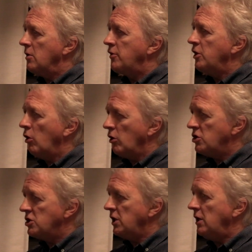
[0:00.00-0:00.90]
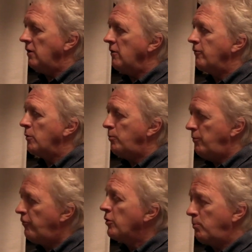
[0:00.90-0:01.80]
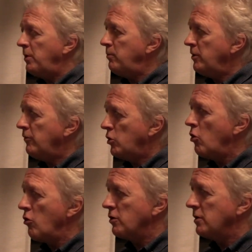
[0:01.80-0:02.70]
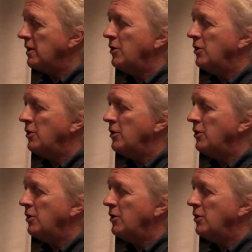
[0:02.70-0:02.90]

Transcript: theology for the people of God,